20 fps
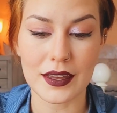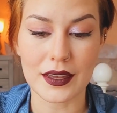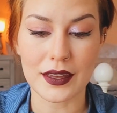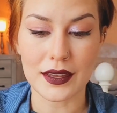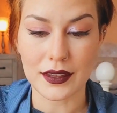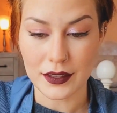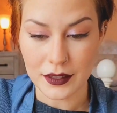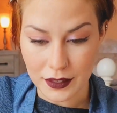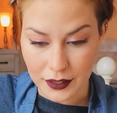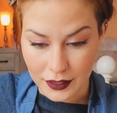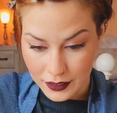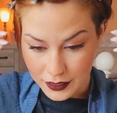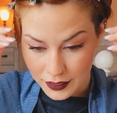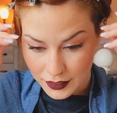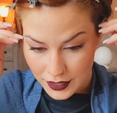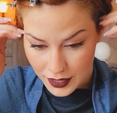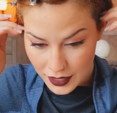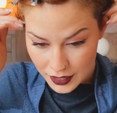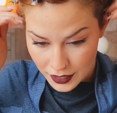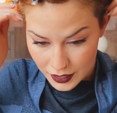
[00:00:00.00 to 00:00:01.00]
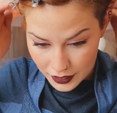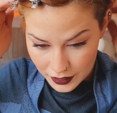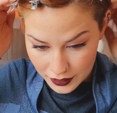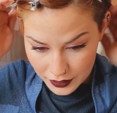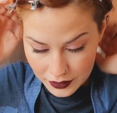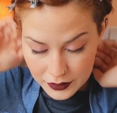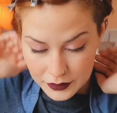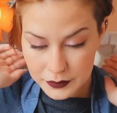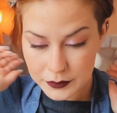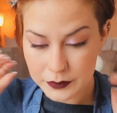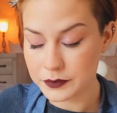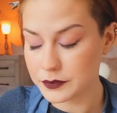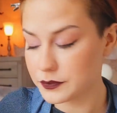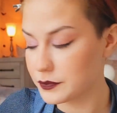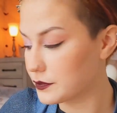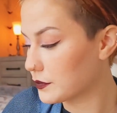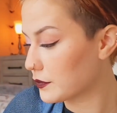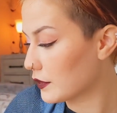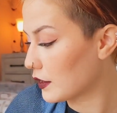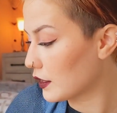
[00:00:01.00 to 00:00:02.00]
And then,
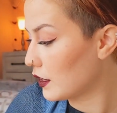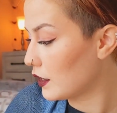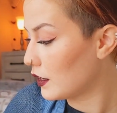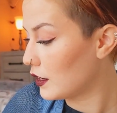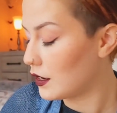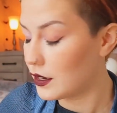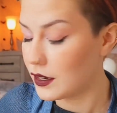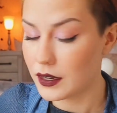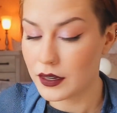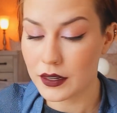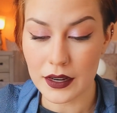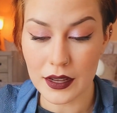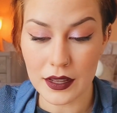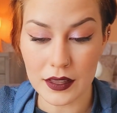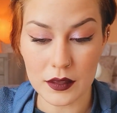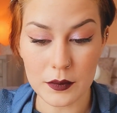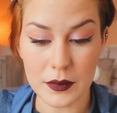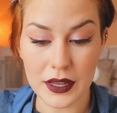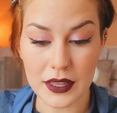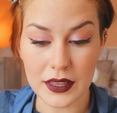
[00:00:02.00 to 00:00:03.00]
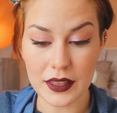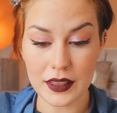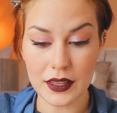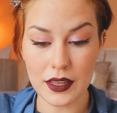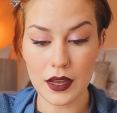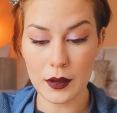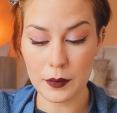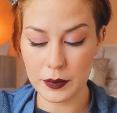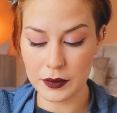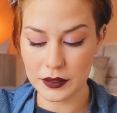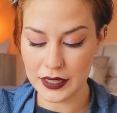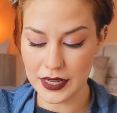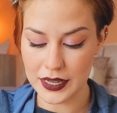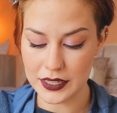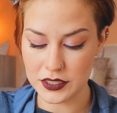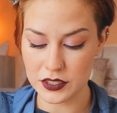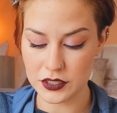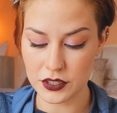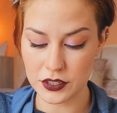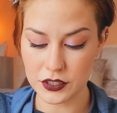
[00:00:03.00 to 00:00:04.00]
now that my upper
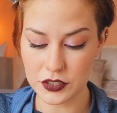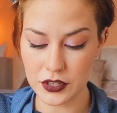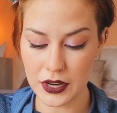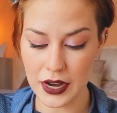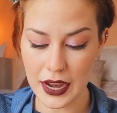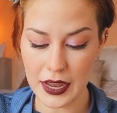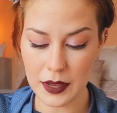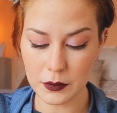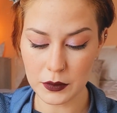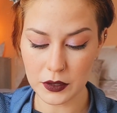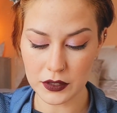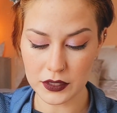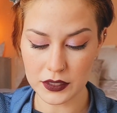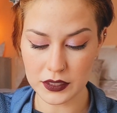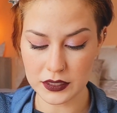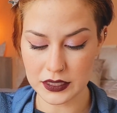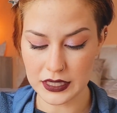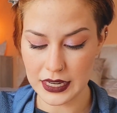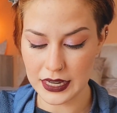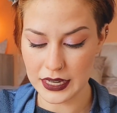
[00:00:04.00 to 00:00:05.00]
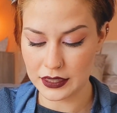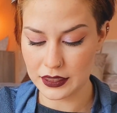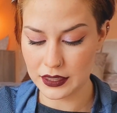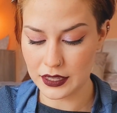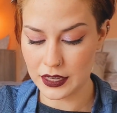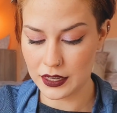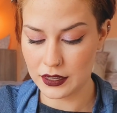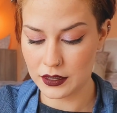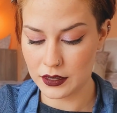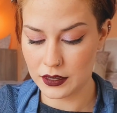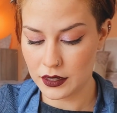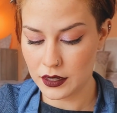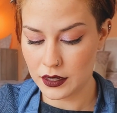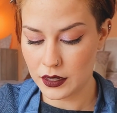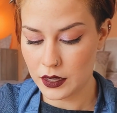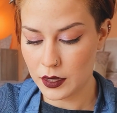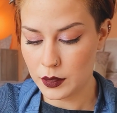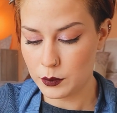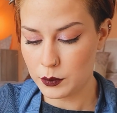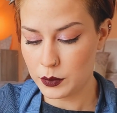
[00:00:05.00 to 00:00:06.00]
lashes are dry, I'm going to take the
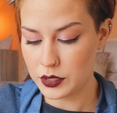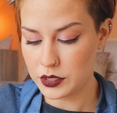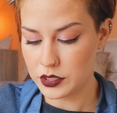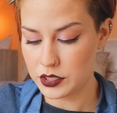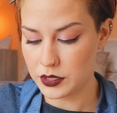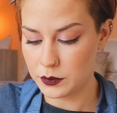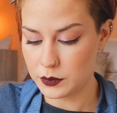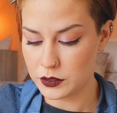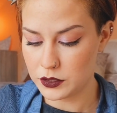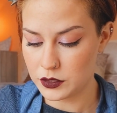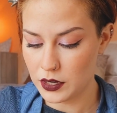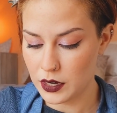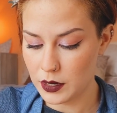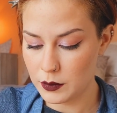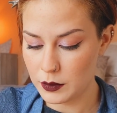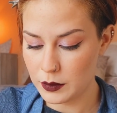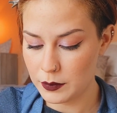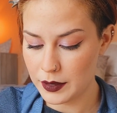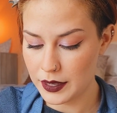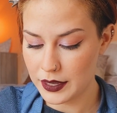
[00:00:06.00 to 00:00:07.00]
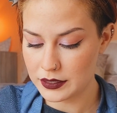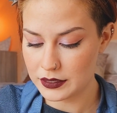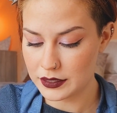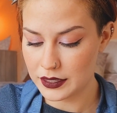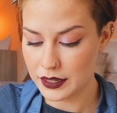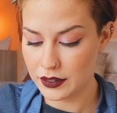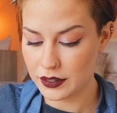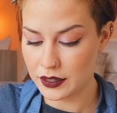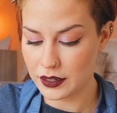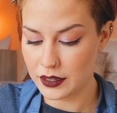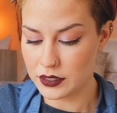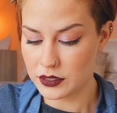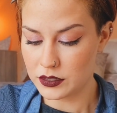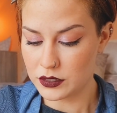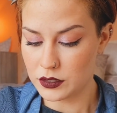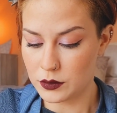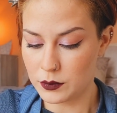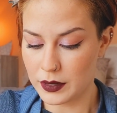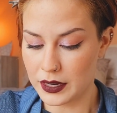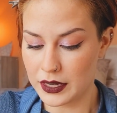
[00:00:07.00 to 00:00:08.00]
Push Up Drama mascara and
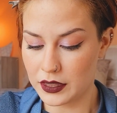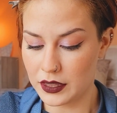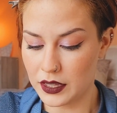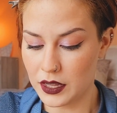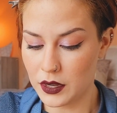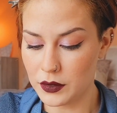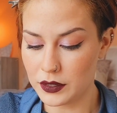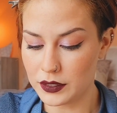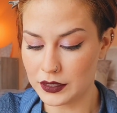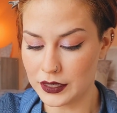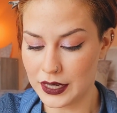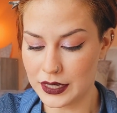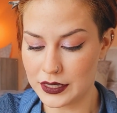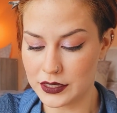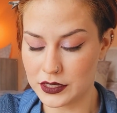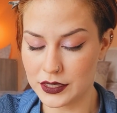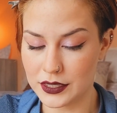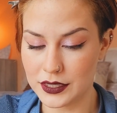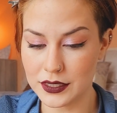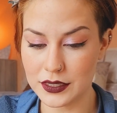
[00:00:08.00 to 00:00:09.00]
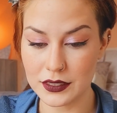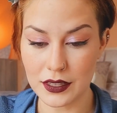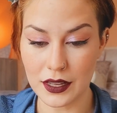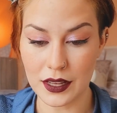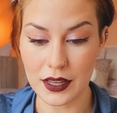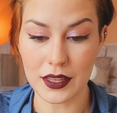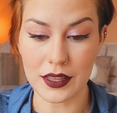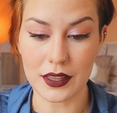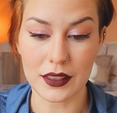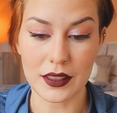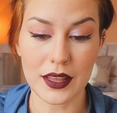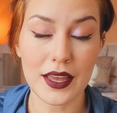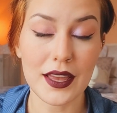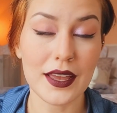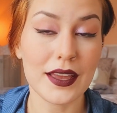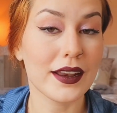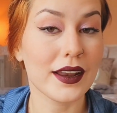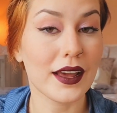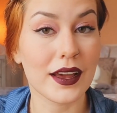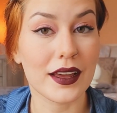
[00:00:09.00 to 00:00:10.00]
do my lower lashes, and
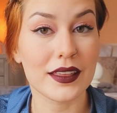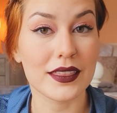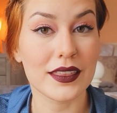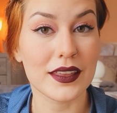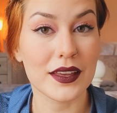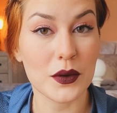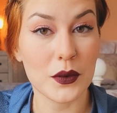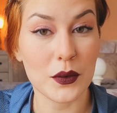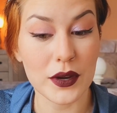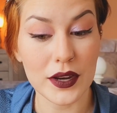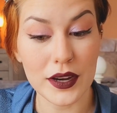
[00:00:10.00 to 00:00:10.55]
then I think we are